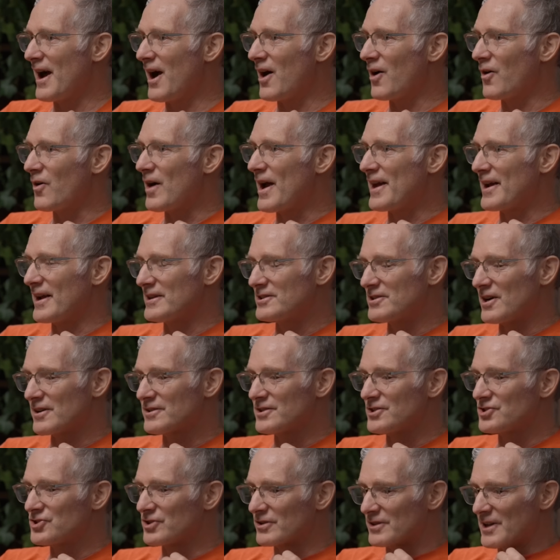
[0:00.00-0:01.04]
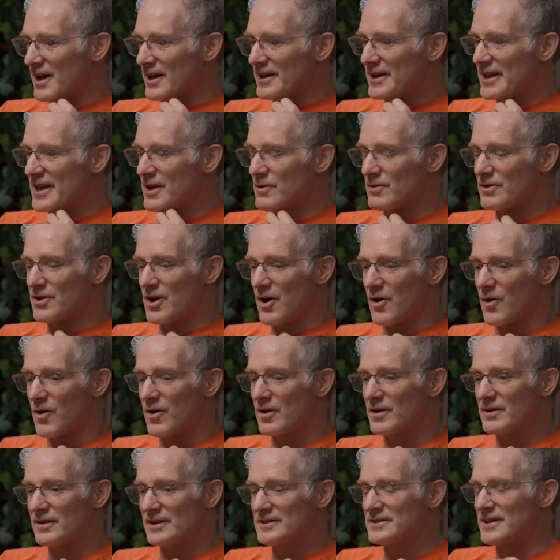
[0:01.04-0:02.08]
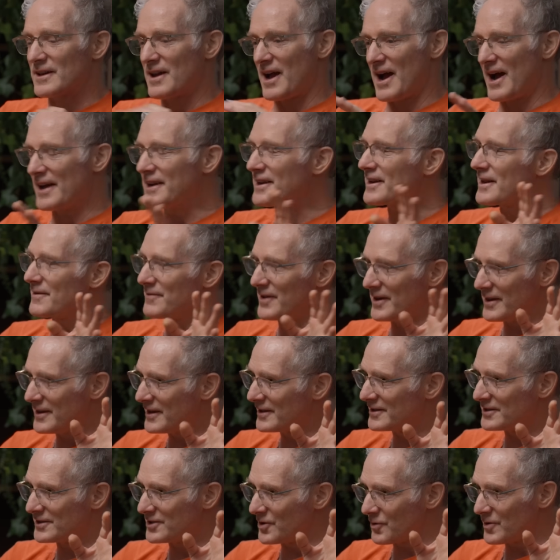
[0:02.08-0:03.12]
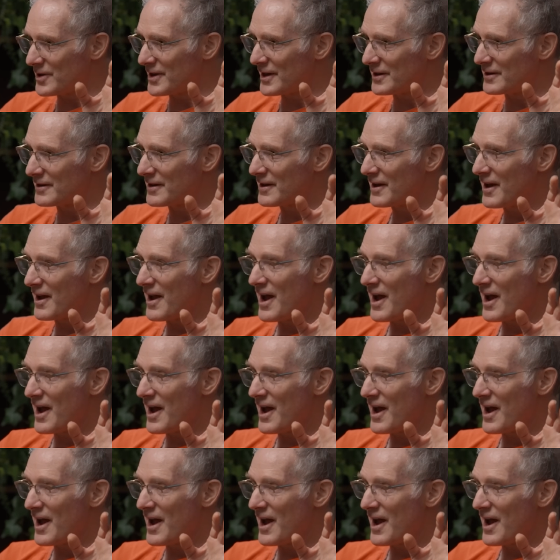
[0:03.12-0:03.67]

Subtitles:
now and I talked to al-Jolani, he would go, "Listen, I didn't have anything to do with it.